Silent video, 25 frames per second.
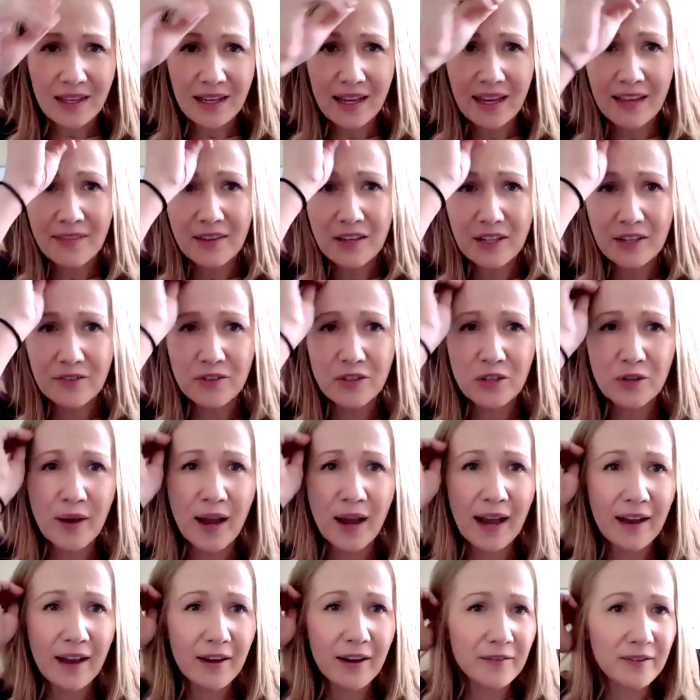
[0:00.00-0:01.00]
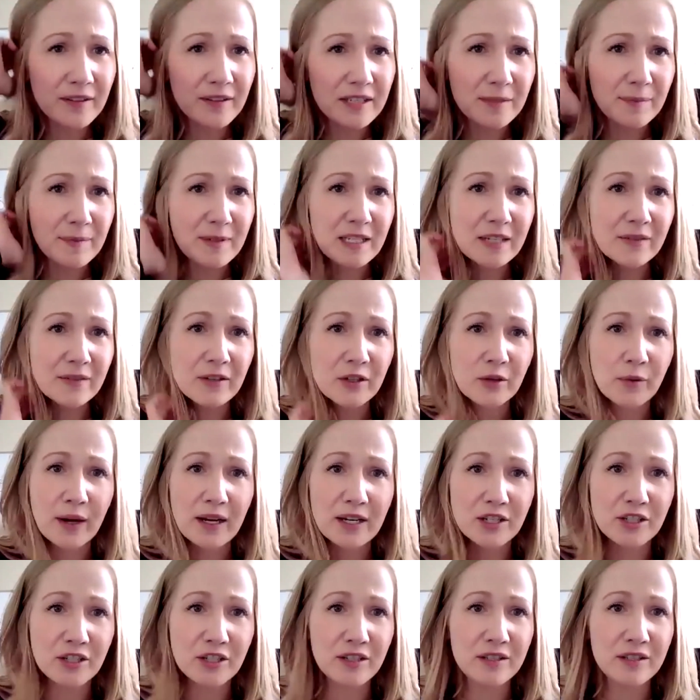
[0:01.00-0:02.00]
and then if you have specific
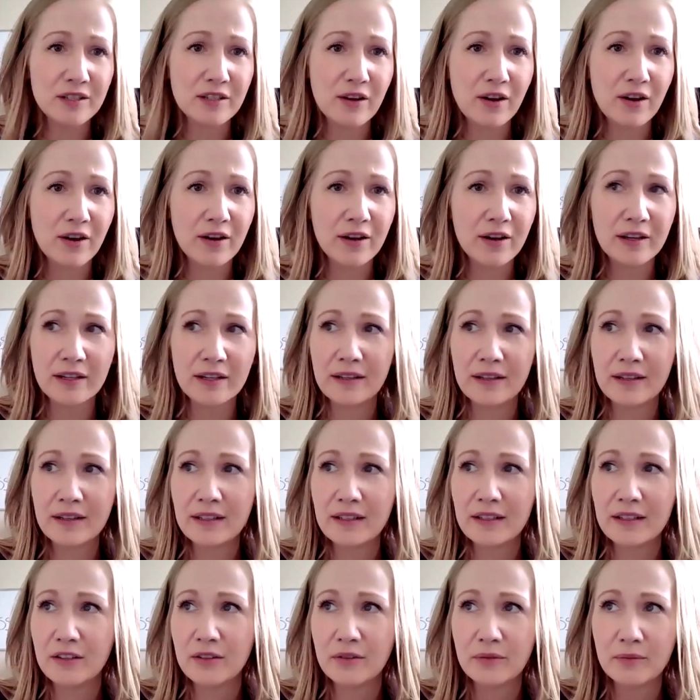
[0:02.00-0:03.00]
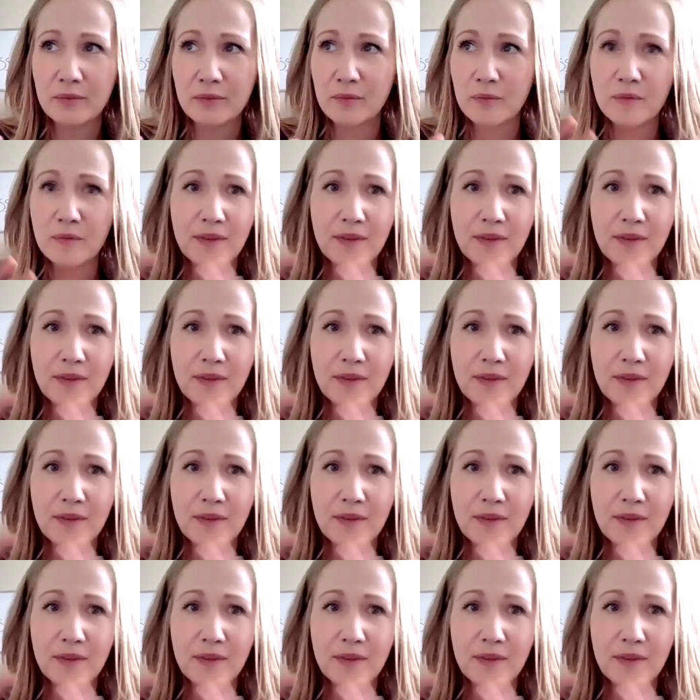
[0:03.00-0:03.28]
questions on, you know,